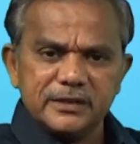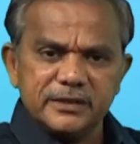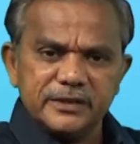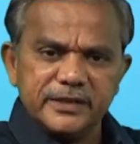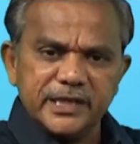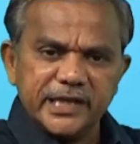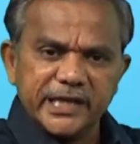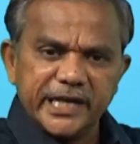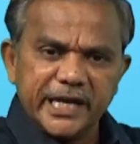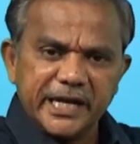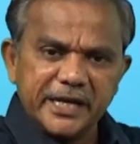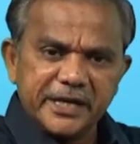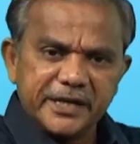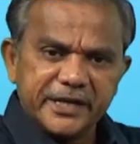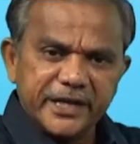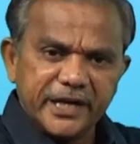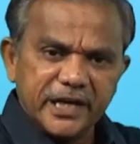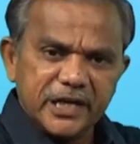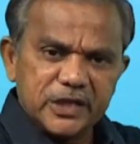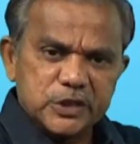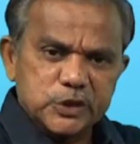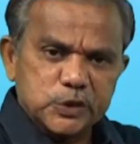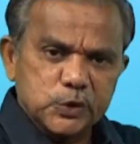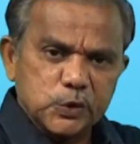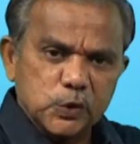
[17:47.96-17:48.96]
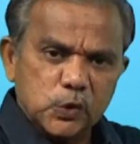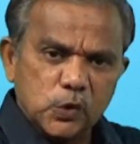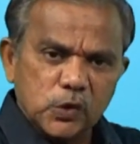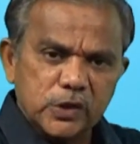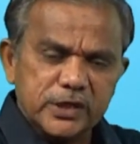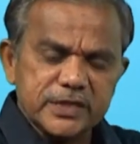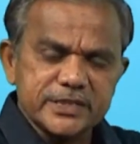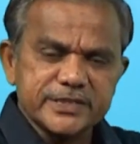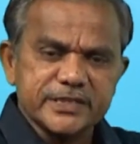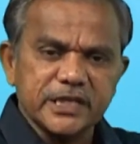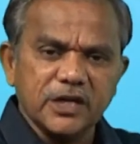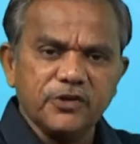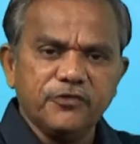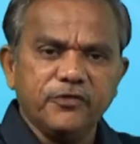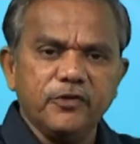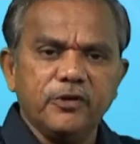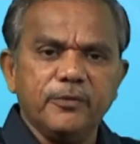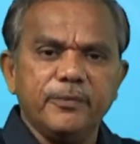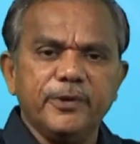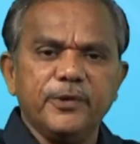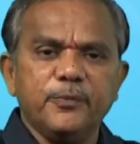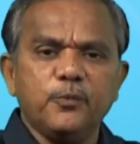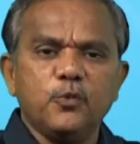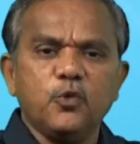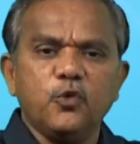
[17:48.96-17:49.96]
but the entire zone
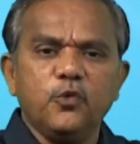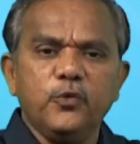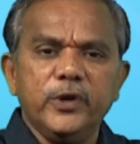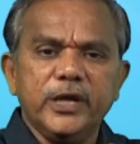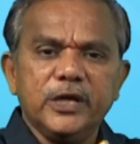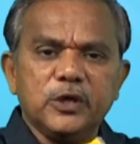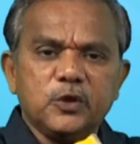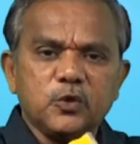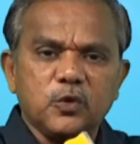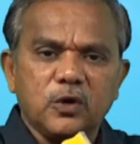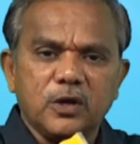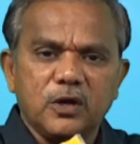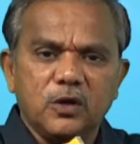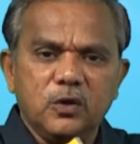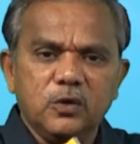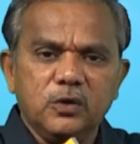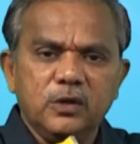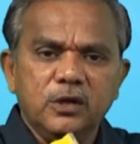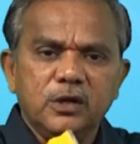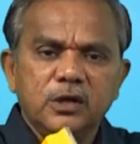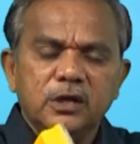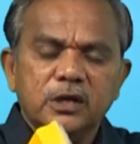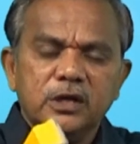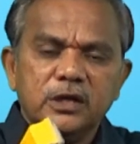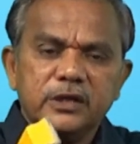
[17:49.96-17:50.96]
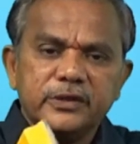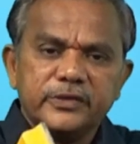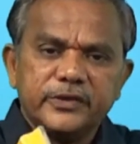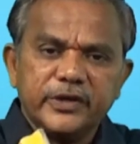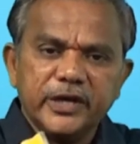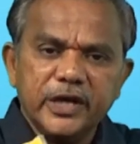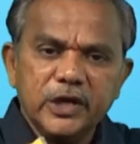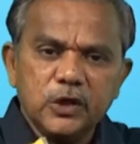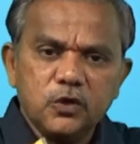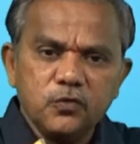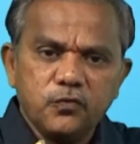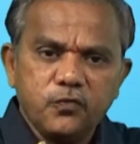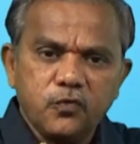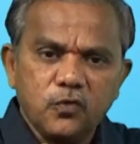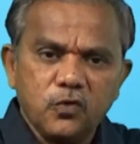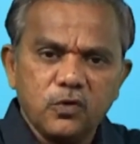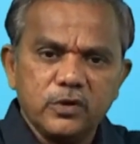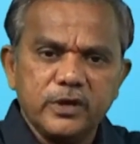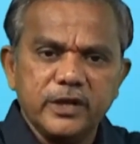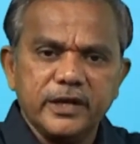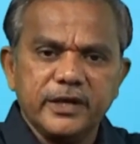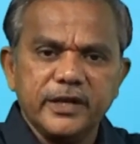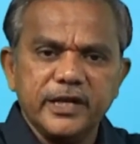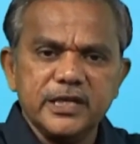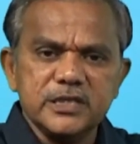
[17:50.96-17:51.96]
itself will be moving to around
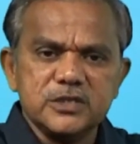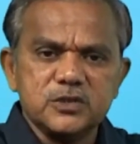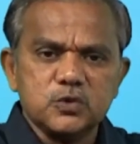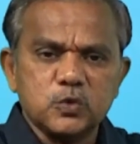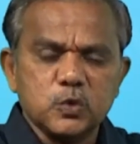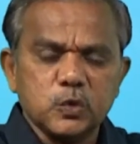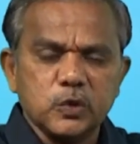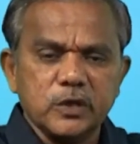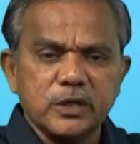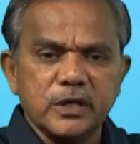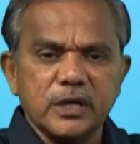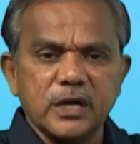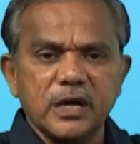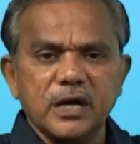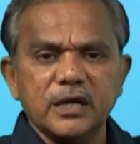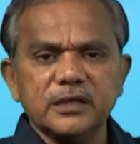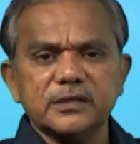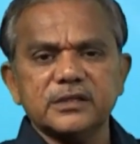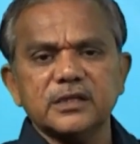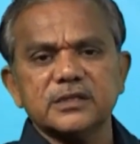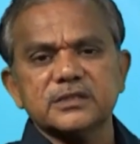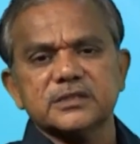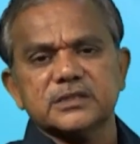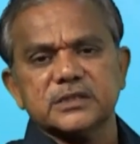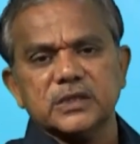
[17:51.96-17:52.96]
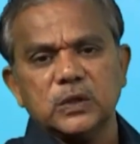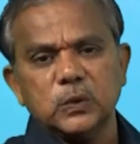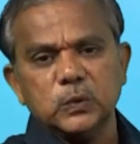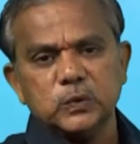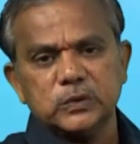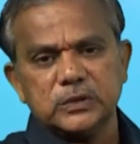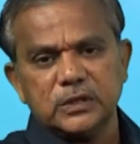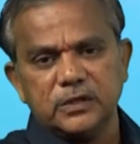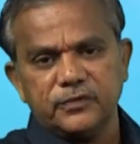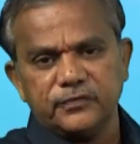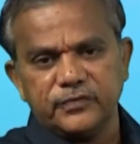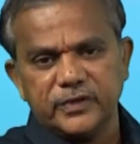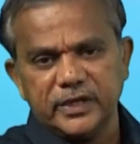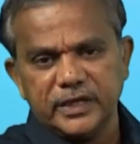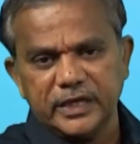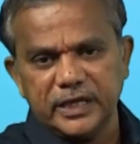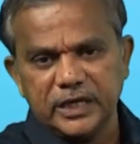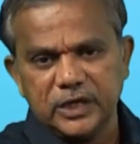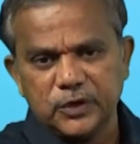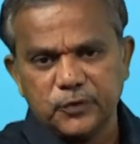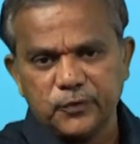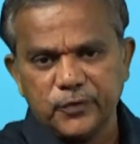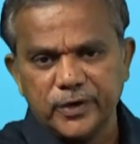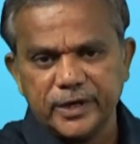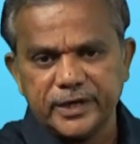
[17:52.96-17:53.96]
3 to 4 degrees to the north and south
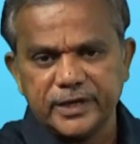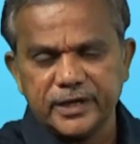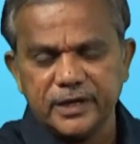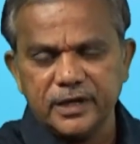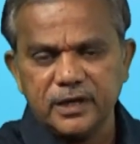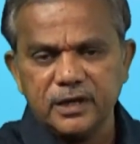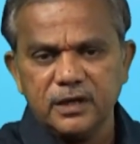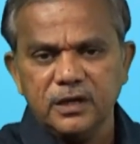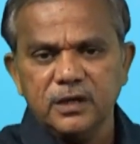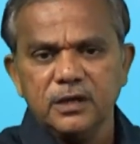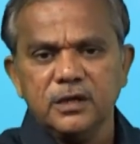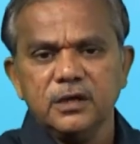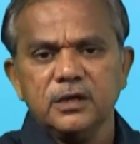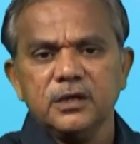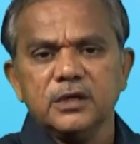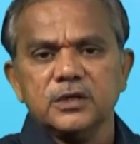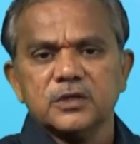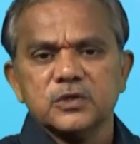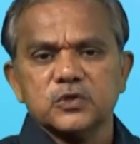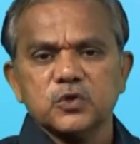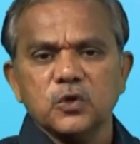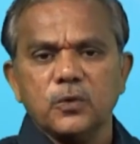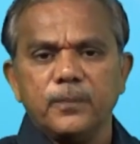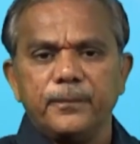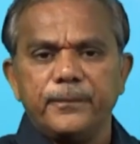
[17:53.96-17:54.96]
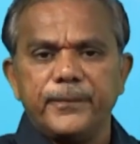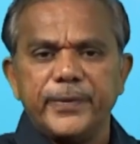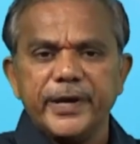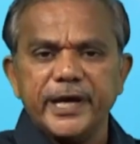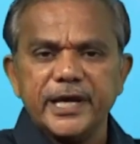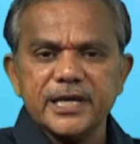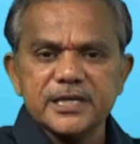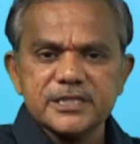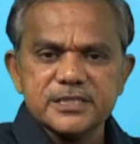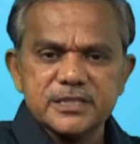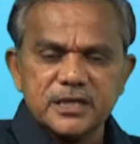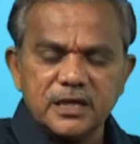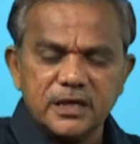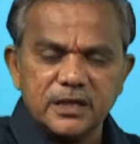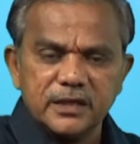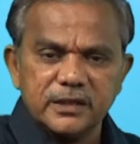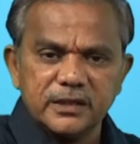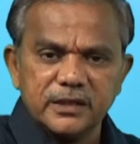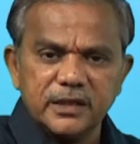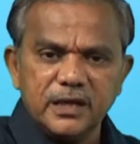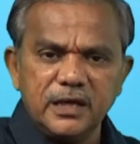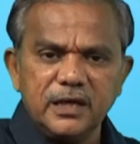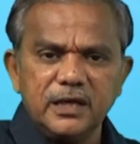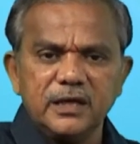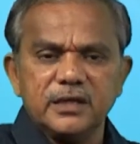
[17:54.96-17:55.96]
of the equator. So
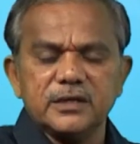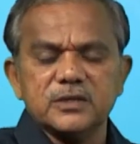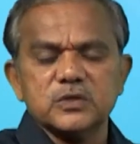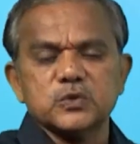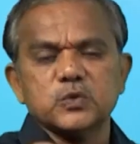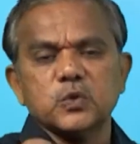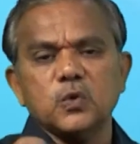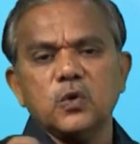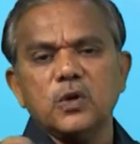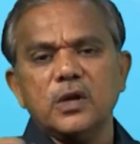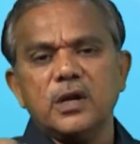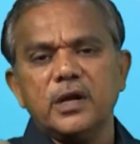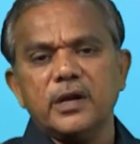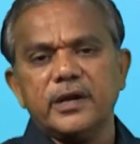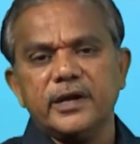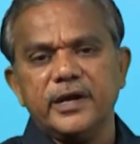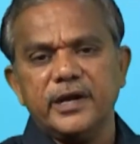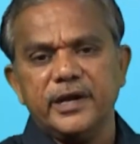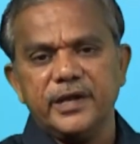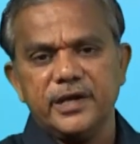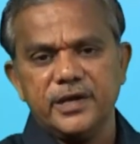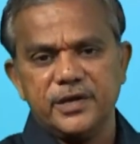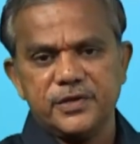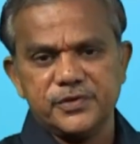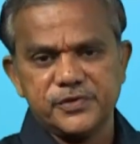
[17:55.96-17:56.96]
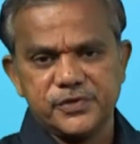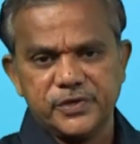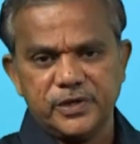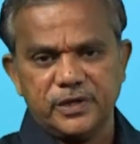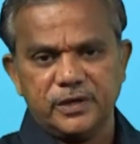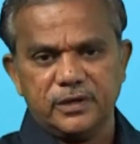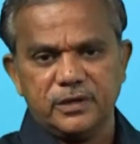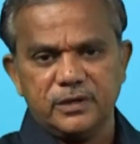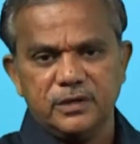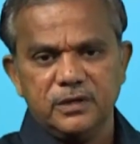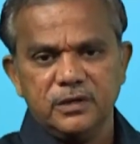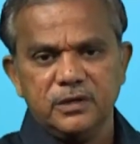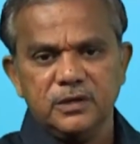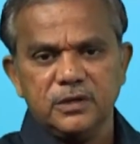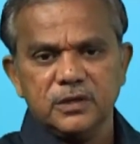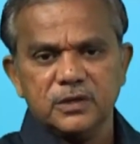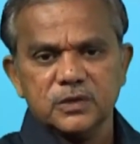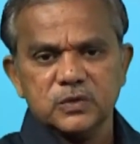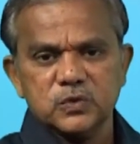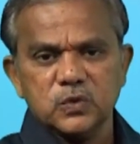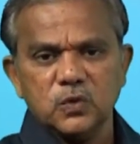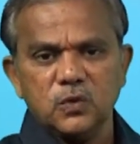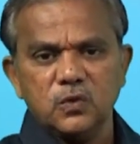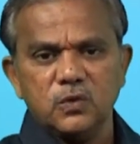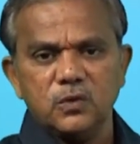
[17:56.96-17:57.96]
based on the solar
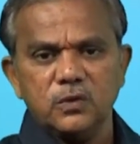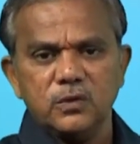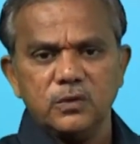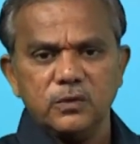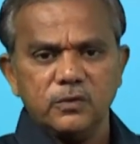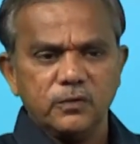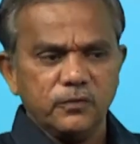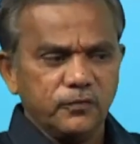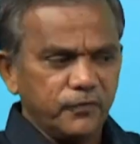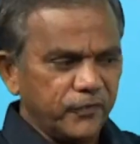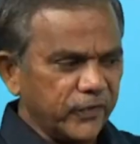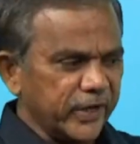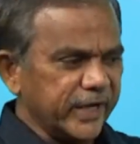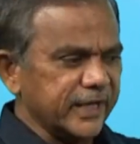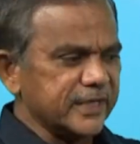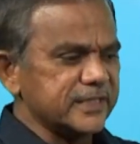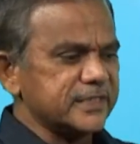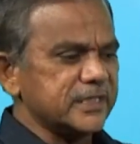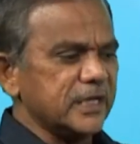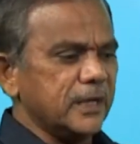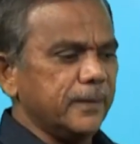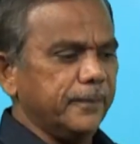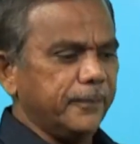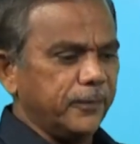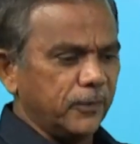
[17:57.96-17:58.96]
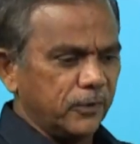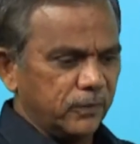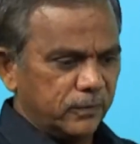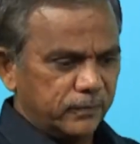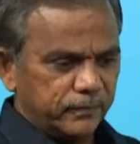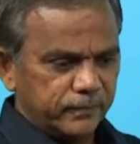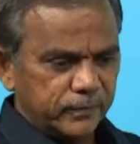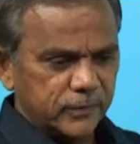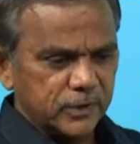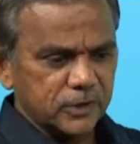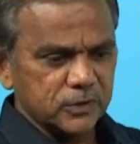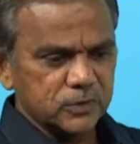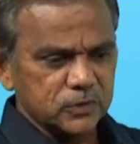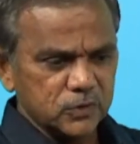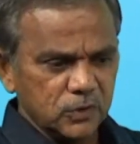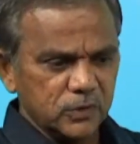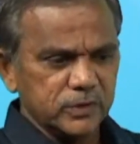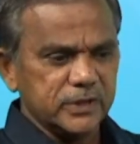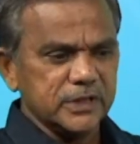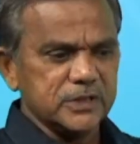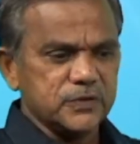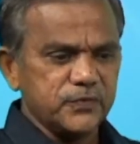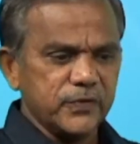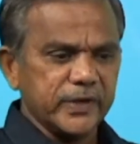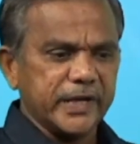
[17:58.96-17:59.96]
radiation. So for example,
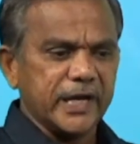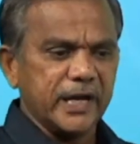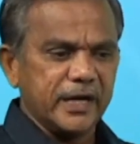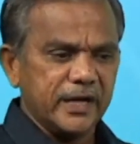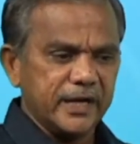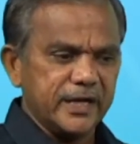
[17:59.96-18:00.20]
so